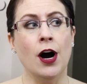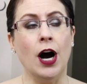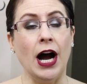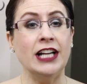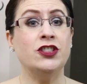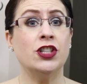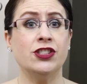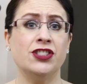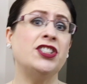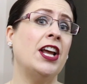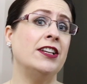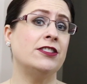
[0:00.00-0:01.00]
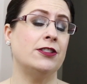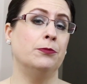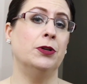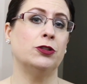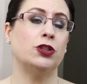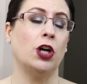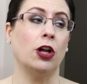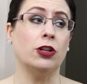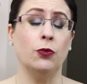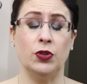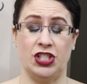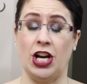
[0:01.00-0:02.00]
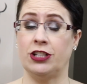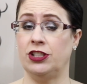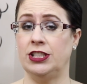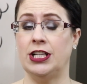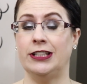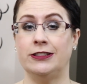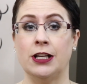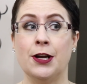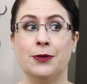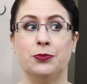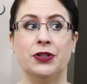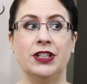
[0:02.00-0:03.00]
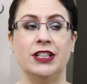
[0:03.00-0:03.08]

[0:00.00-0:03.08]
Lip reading: I just taste the milk chocolate, which actually tastes pretty